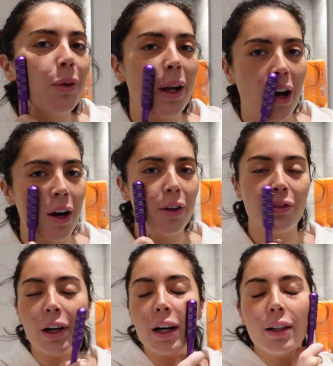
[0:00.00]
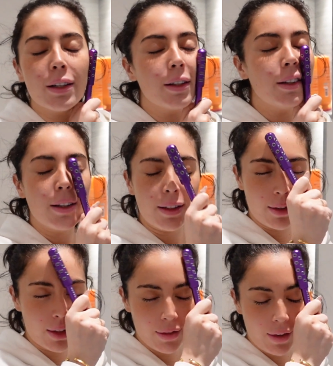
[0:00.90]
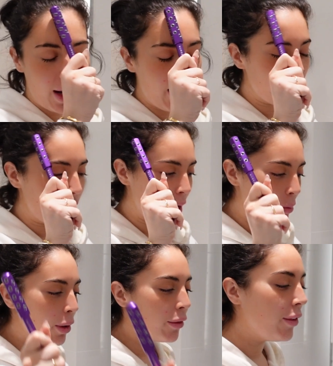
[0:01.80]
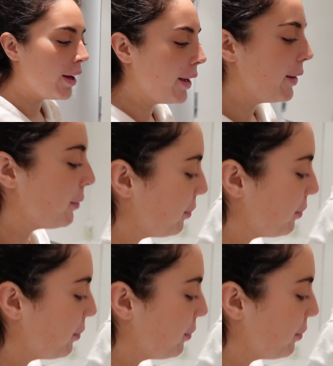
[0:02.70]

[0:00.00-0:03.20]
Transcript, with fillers: went yeah. over just for like when you're puffy.